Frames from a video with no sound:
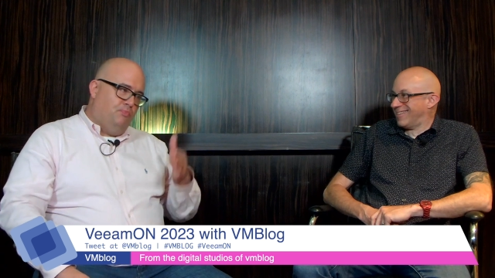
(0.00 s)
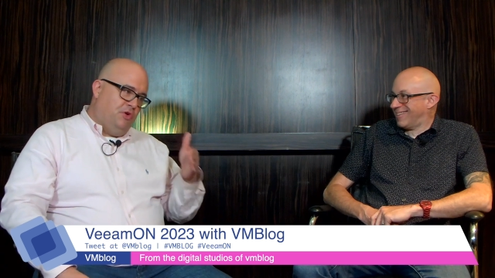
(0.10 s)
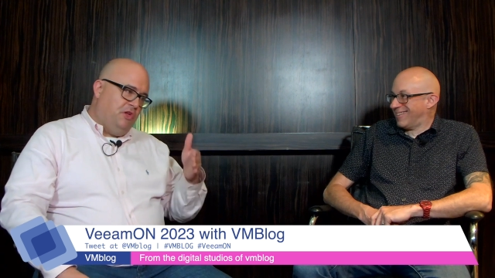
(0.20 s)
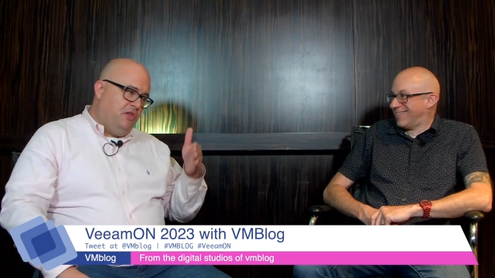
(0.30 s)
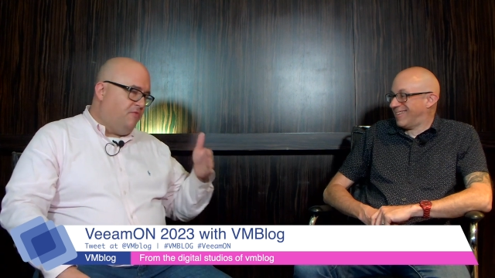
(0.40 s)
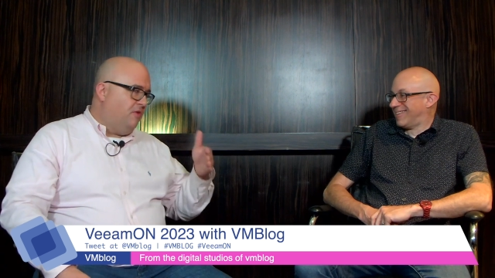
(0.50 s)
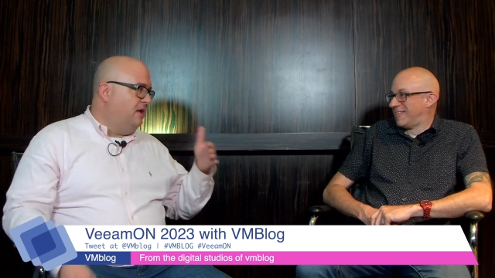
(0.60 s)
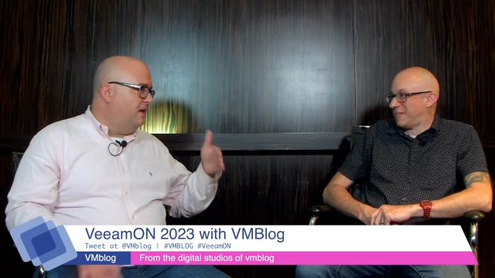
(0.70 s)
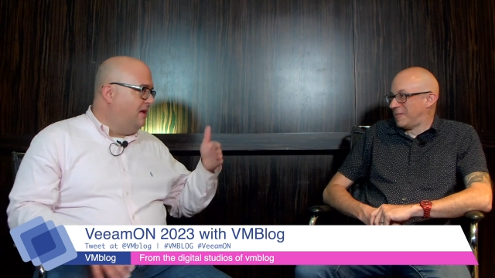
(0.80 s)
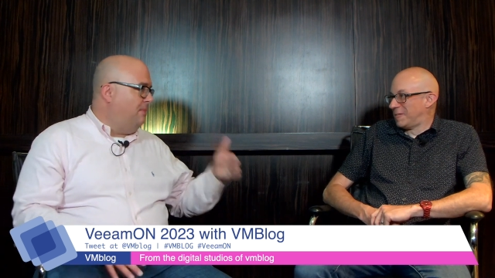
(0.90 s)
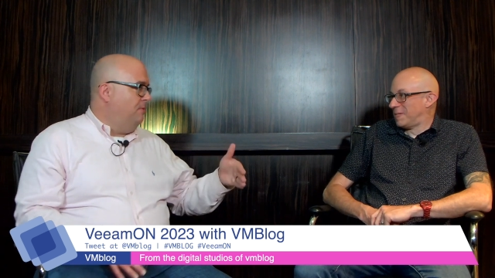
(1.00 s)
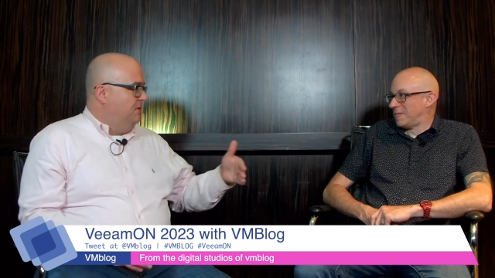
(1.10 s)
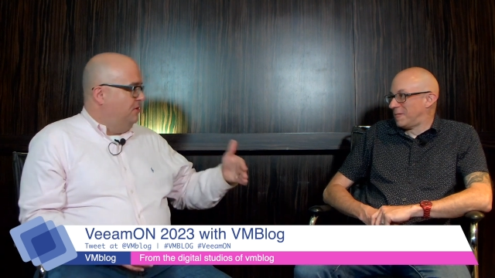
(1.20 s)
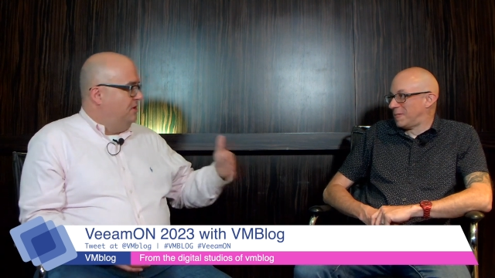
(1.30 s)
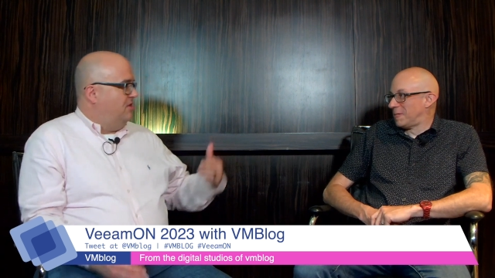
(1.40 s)
Speaker 1: putting different
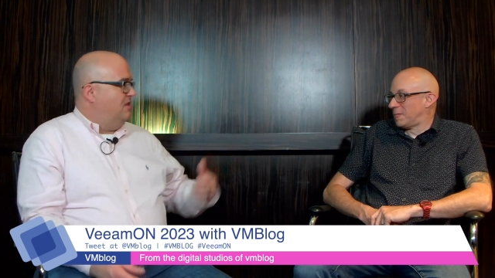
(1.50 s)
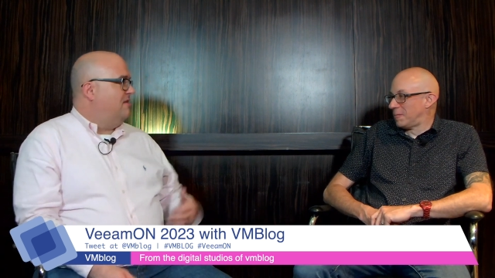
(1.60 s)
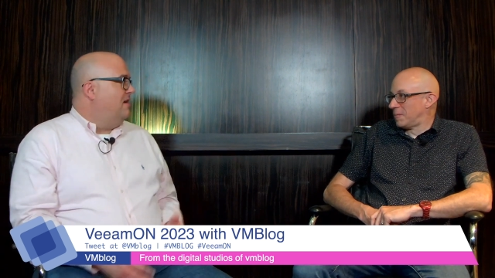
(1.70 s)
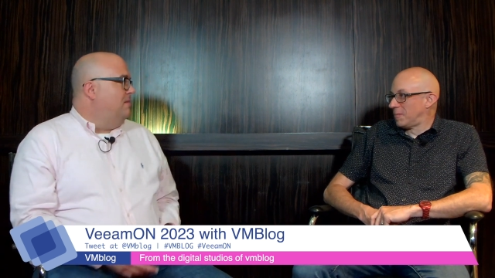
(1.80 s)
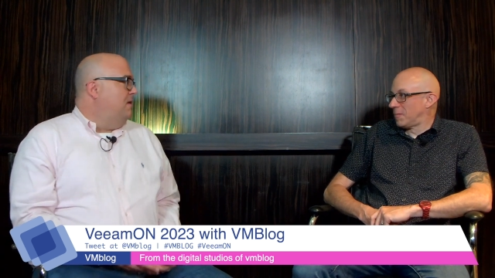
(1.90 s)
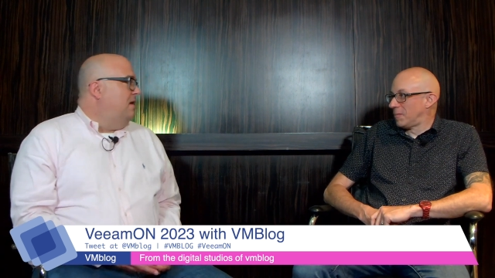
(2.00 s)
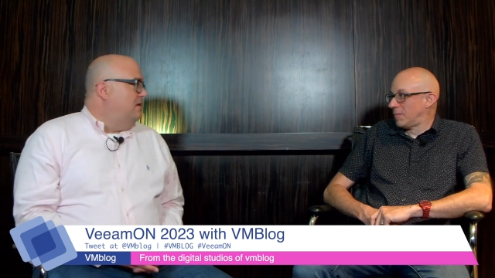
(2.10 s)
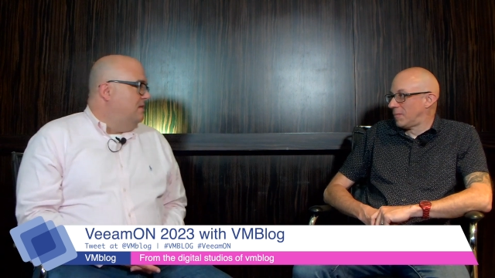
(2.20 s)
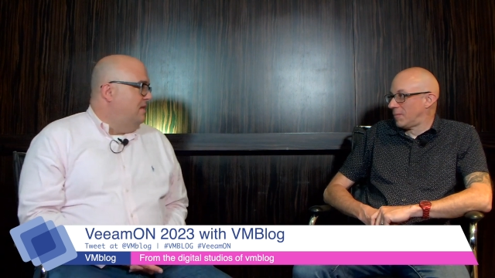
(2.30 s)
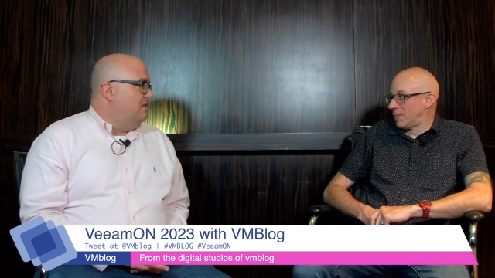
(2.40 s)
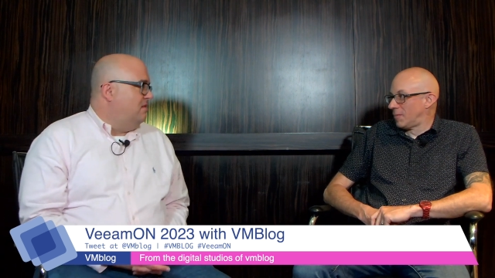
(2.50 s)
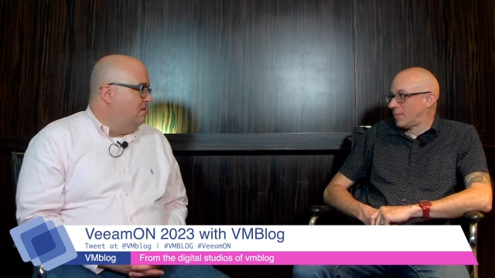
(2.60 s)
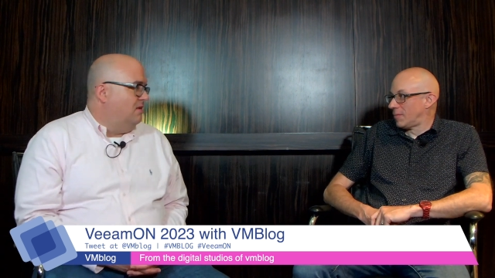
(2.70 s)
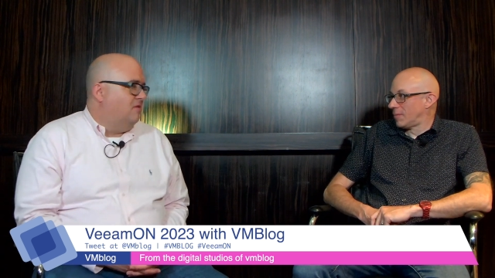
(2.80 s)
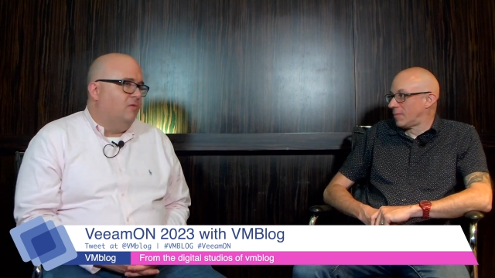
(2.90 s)
capabilities in the timeline. That's,
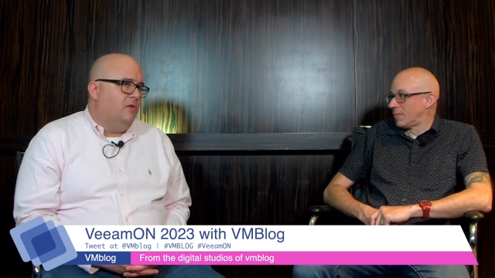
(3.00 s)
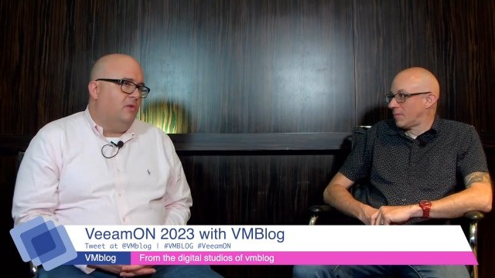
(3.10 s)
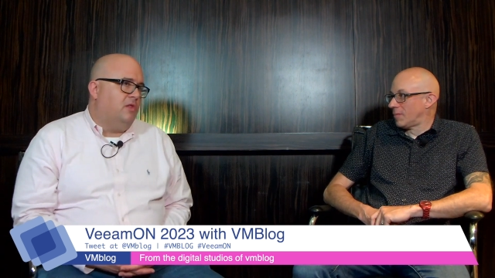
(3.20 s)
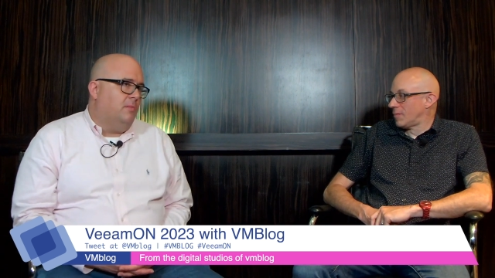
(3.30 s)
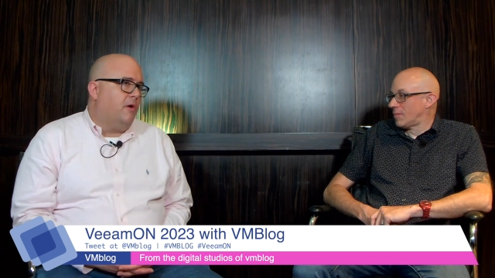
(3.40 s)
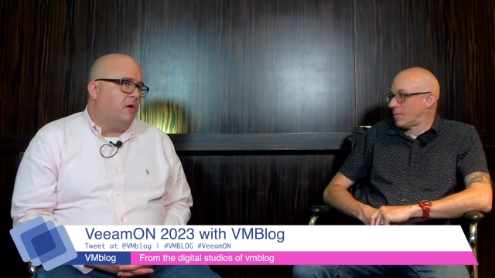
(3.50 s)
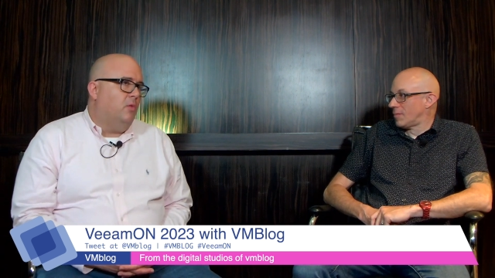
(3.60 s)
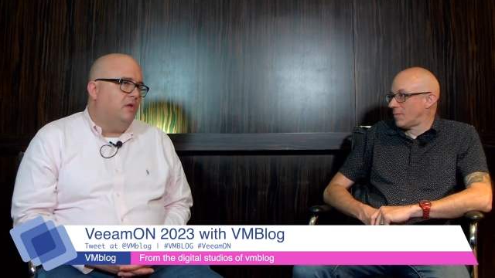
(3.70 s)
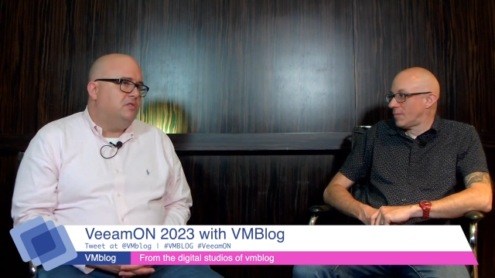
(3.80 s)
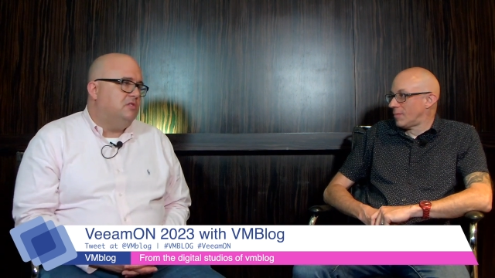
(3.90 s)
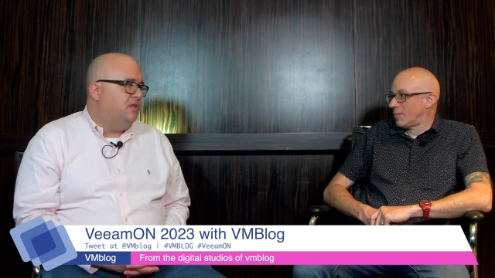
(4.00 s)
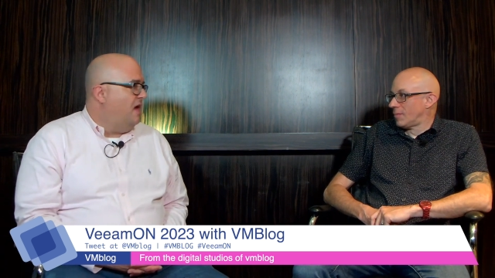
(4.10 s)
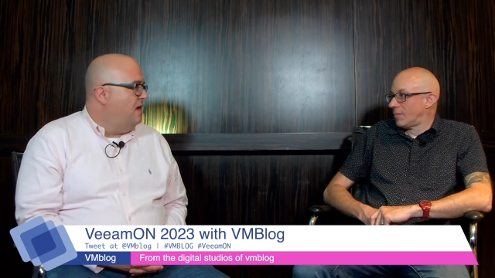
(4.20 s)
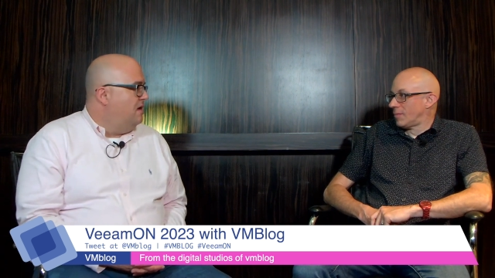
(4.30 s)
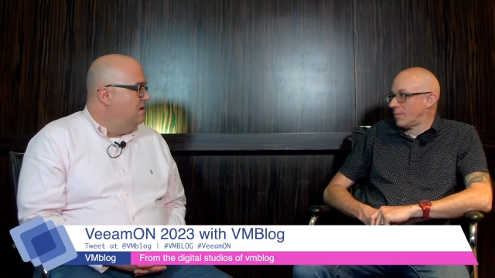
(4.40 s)
that's really what the market wants today.
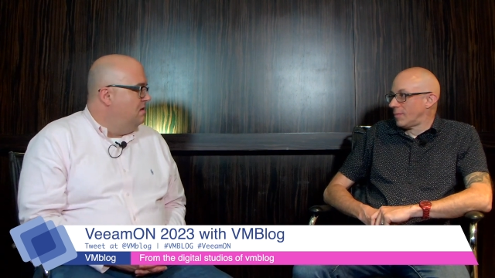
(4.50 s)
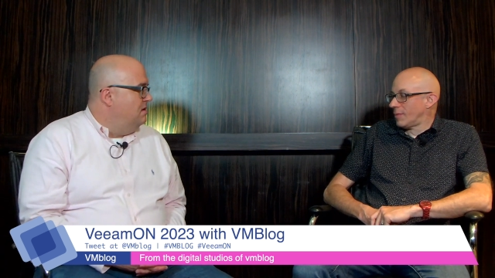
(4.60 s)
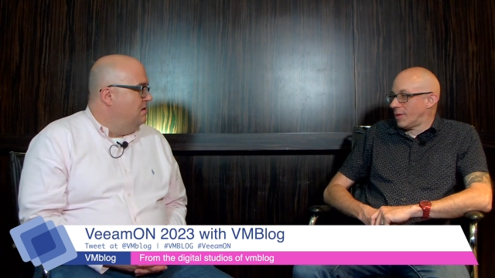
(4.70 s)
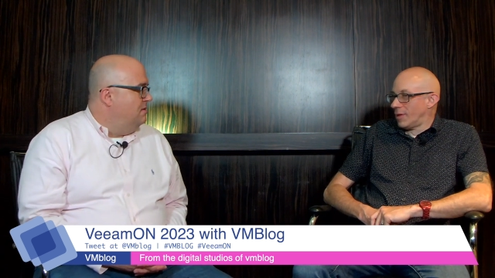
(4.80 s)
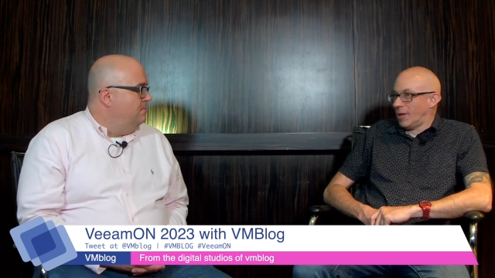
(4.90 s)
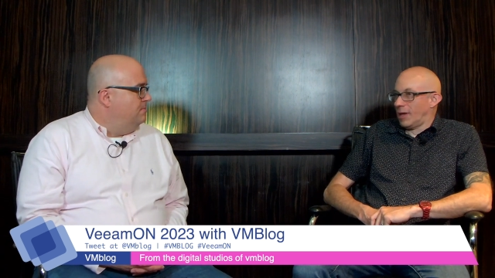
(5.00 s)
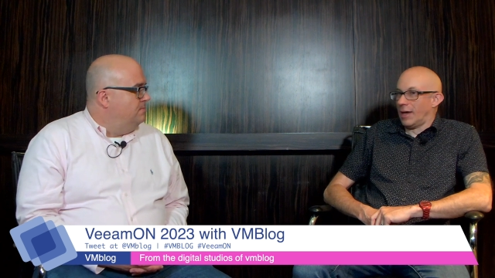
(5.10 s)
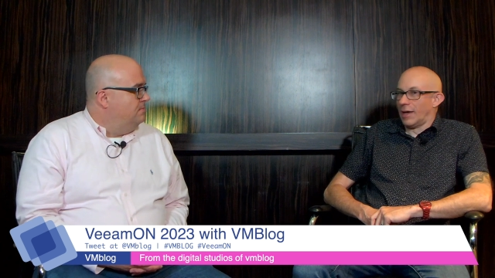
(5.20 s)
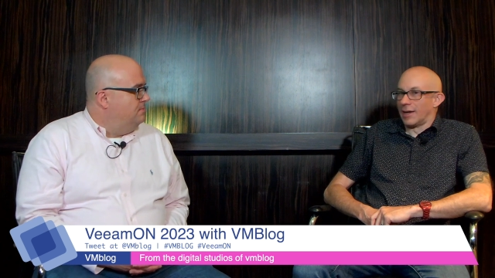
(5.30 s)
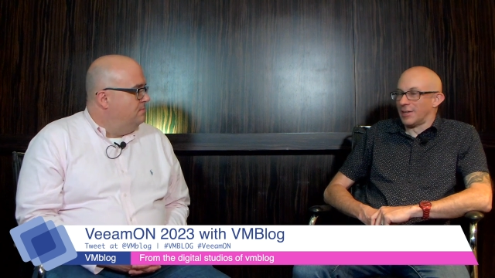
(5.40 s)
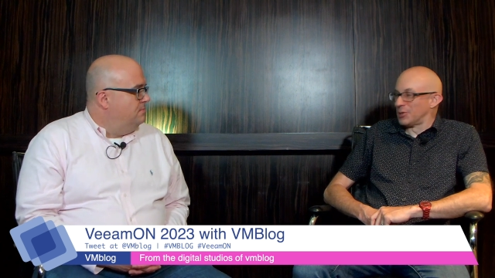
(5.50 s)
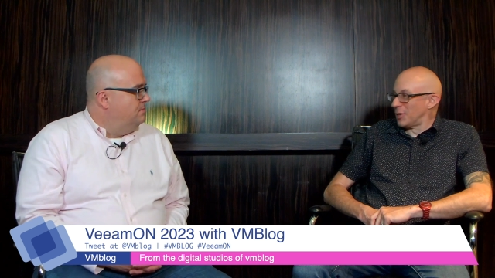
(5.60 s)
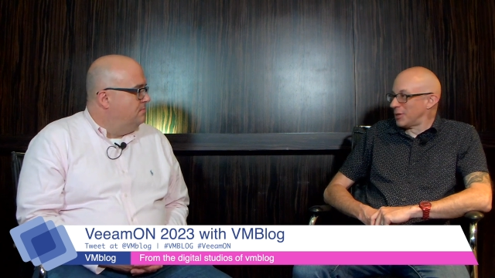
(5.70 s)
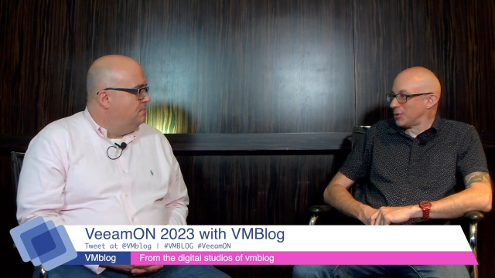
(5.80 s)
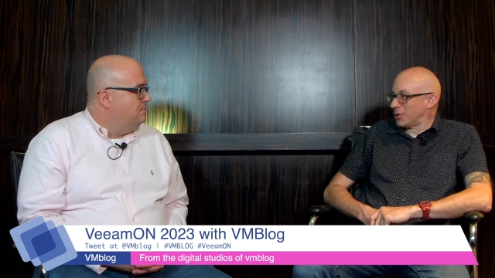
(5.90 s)
Speaker 2: And I guess
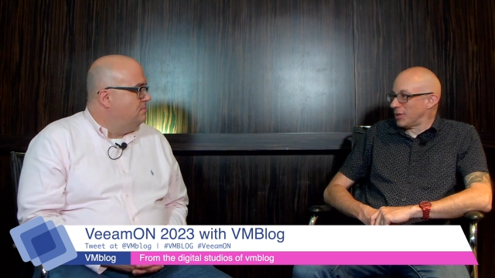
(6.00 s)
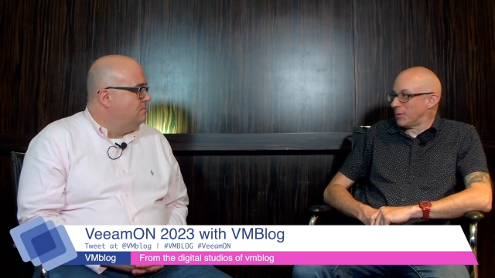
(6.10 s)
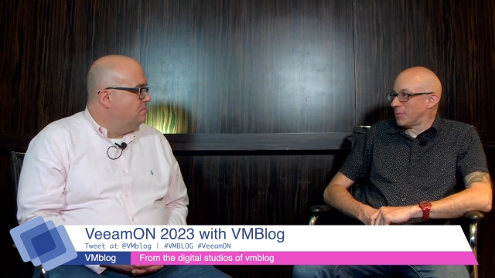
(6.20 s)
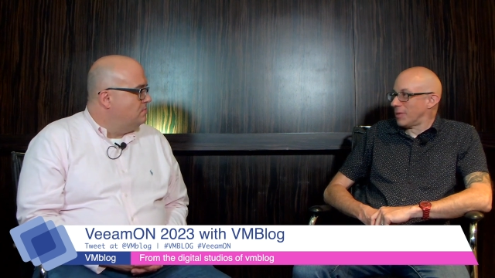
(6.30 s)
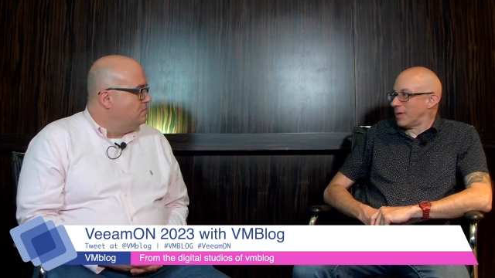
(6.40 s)
lastly,